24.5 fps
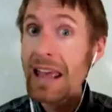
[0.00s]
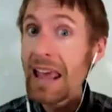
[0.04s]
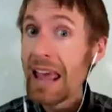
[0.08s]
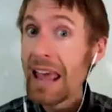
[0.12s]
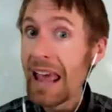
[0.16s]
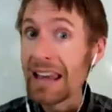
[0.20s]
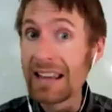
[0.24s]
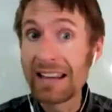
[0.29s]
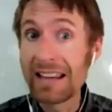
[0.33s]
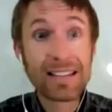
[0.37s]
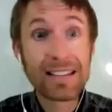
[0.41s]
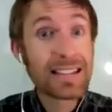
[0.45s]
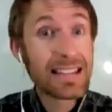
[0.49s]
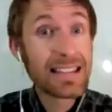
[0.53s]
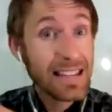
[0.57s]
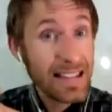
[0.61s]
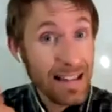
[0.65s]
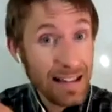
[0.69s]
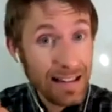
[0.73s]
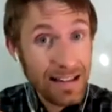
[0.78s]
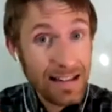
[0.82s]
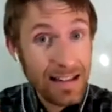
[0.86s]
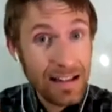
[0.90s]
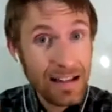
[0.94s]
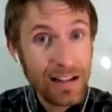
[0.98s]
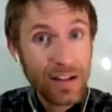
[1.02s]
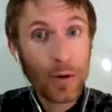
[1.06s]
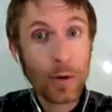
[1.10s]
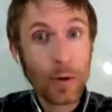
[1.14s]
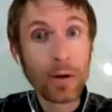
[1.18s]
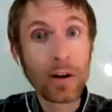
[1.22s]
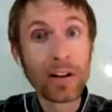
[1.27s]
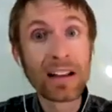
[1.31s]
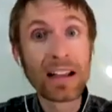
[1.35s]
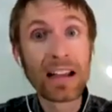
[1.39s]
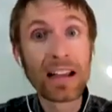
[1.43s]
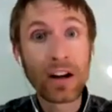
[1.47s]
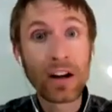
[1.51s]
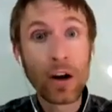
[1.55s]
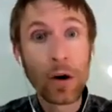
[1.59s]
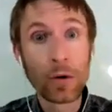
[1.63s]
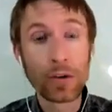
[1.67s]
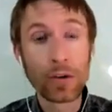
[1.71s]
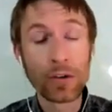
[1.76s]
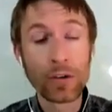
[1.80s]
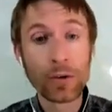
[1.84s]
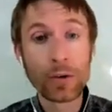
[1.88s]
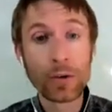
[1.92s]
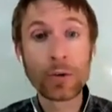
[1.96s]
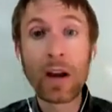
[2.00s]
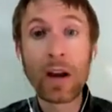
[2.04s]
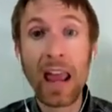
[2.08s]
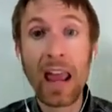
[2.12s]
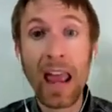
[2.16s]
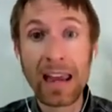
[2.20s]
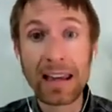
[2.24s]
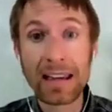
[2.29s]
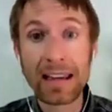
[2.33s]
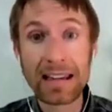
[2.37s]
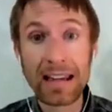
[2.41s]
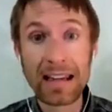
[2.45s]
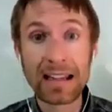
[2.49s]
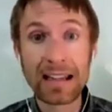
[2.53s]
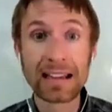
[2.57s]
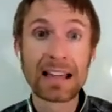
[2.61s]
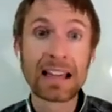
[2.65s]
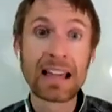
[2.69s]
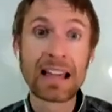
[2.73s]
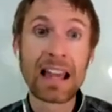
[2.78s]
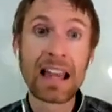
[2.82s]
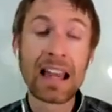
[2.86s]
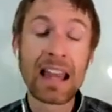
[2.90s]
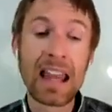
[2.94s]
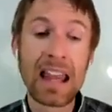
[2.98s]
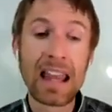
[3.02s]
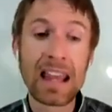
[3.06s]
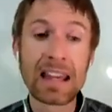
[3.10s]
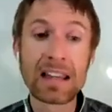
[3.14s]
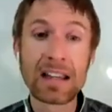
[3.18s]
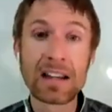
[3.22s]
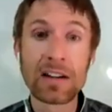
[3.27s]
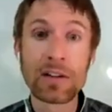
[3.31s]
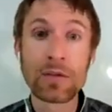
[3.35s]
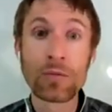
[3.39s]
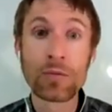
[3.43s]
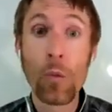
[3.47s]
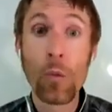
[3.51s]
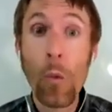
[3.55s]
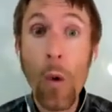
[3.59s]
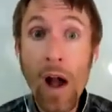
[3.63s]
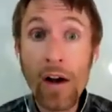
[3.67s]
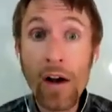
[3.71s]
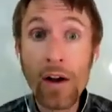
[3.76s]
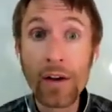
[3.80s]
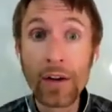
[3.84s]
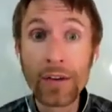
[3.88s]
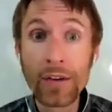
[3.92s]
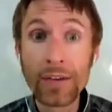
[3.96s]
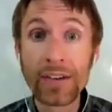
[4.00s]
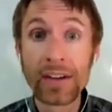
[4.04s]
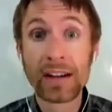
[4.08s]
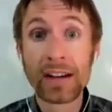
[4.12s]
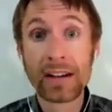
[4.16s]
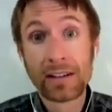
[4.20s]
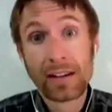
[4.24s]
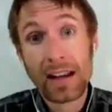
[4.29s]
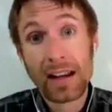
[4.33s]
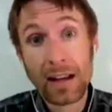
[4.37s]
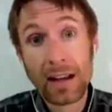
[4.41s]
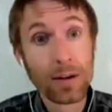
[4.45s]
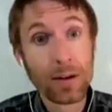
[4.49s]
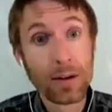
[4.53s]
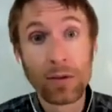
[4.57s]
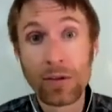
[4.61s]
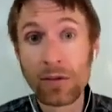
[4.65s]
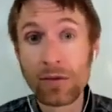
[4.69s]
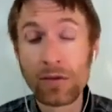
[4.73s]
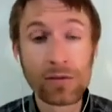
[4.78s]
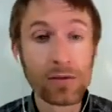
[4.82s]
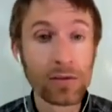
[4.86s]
it doesn't stick to the soil, it goes through, and in wells, like in,